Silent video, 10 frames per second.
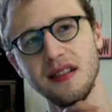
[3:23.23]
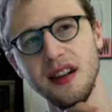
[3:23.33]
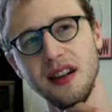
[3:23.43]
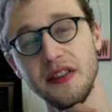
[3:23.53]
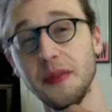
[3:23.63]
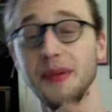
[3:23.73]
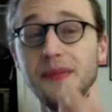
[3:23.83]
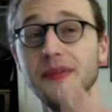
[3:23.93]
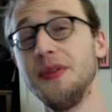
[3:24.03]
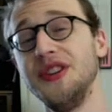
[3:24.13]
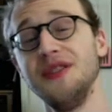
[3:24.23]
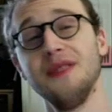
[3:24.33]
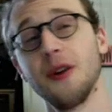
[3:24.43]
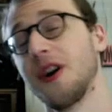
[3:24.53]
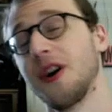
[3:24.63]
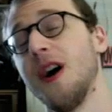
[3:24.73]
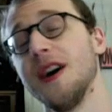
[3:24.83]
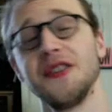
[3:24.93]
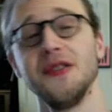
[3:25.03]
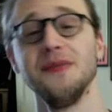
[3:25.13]
and the the her
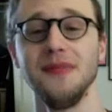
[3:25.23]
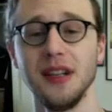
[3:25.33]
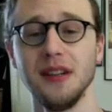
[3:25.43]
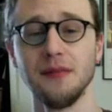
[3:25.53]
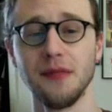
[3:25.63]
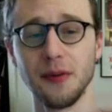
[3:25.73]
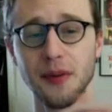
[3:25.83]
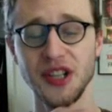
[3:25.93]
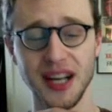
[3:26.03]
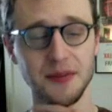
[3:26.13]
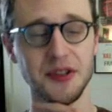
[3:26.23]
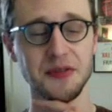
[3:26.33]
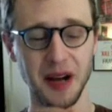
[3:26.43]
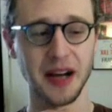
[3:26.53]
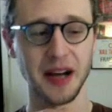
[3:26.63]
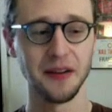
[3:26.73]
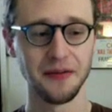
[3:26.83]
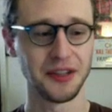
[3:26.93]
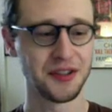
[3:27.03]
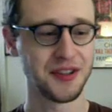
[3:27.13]
costume, her pajamas were kind
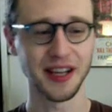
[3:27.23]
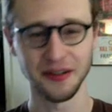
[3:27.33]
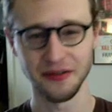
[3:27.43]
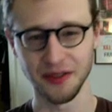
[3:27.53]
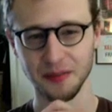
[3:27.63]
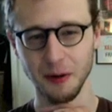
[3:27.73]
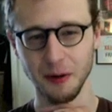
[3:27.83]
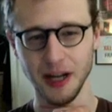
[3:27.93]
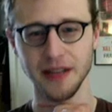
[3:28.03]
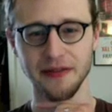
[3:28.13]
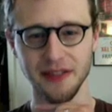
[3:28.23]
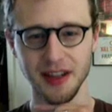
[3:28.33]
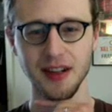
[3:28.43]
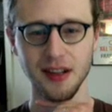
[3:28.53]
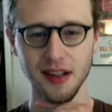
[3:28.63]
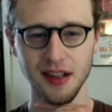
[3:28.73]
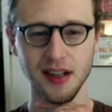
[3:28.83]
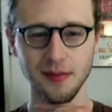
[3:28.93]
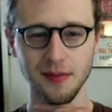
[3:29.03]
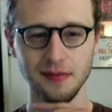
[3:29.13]
of just taken from my wife.
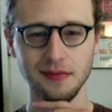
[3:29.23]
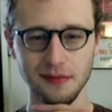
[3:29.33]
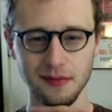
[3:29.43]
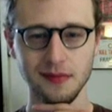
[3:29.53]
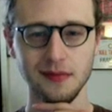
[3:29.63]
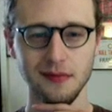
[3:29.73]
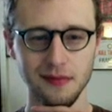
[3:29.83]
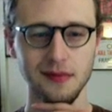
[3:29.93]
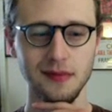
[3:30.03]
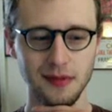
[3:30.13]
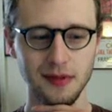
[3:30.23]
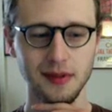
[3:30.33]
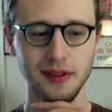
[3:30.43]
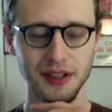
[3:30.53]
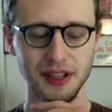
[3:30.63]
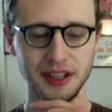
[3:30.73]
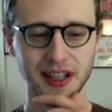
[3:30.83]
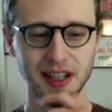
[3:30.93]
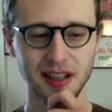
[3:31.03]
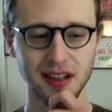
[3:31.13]
Um, she
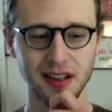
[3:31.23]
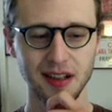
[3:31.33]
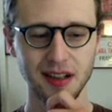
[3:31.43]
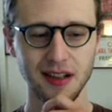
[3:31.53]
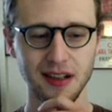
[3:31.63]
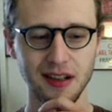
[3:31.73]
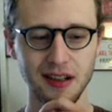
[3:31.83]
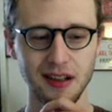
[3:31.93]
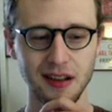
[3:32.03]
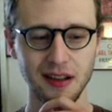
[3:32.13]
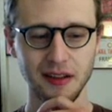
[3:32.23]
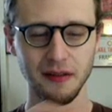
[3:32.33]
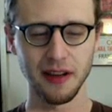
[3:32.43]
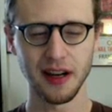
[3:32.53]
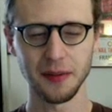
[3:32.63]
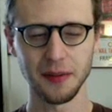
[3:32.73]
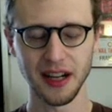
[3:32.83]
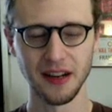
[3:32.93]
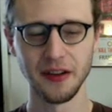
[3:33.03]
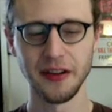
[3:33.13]
uh, but we end up getting
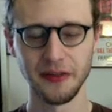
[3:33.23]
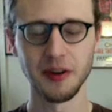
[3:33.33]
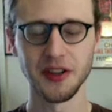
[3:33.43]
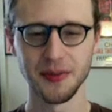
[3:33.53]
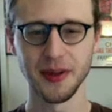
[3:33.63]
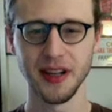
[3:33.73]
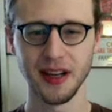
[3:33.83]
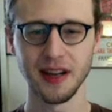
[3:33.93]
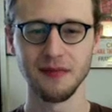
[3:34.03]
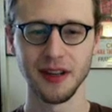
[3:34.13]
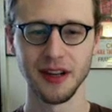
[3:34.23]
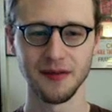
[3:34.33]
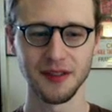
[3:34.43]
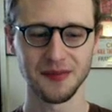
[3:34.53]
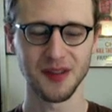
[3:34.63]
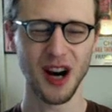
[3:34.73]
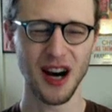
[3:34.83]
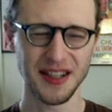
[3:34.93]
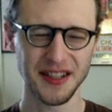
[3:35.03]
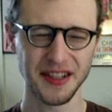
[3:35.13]
a little different ones, but yeah, you know, just
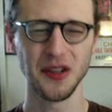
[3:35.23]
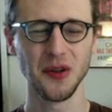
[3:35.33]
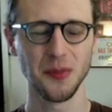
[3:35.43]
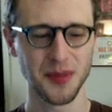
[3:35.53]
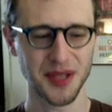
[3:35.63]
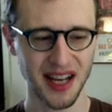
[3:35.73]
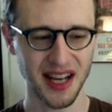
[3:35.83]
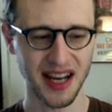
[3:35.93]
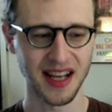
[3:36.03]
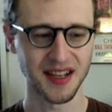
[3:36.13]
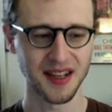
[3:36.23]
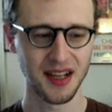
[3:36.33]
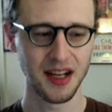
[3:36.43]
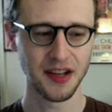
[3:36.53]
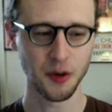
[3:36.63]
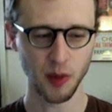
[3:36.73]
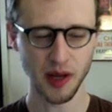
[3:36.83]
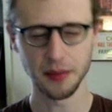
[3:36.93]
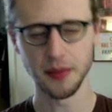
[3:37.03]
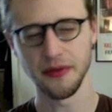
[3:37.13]
costumes and the
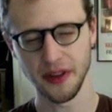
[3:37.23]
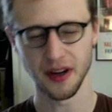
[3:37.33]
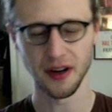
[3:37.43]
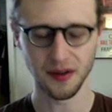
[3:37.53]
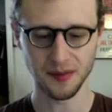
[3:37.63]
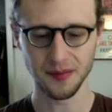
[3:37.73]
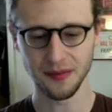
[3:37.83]
rhythm of their